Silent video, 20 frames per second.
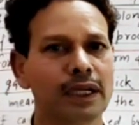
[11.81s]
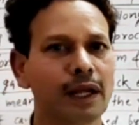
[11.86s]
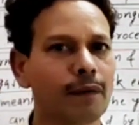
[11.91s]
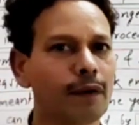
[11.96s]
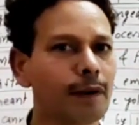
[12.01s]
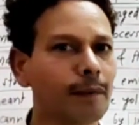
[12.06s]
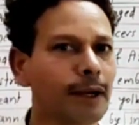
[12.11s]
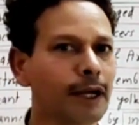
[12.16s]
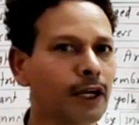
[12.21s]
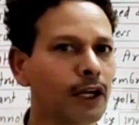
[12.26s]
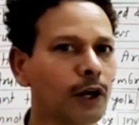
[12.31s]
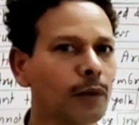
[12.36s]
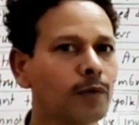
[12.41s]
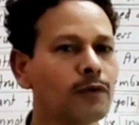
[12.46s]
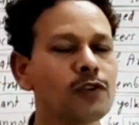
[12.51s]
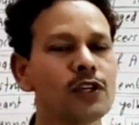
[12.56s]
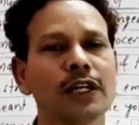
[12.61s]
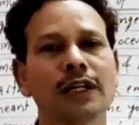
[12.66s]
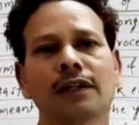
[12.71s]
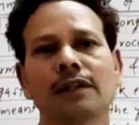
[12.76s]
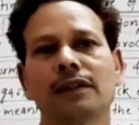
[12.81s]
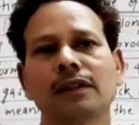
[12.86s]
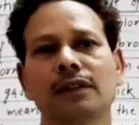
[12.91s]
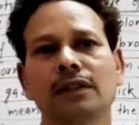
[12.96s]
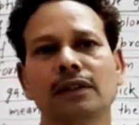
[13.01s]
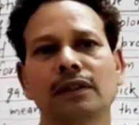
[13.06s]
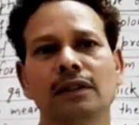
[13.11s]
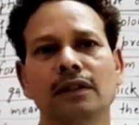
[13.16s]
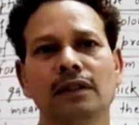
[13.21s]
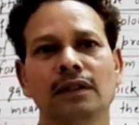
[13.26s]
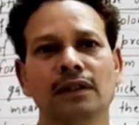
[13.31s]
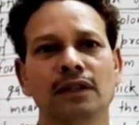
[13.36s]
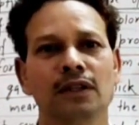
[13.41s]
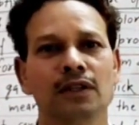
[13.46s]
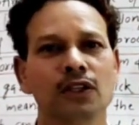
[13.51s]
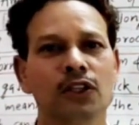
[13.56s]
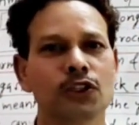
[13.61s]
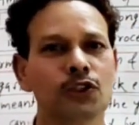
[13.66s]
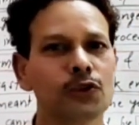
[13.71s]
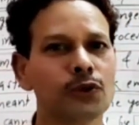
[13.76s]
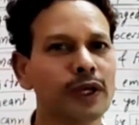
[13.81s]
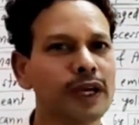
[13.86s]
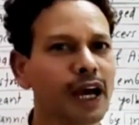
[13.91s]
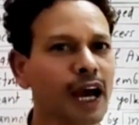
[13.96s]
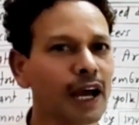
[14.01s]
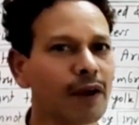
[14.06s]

development of chick, today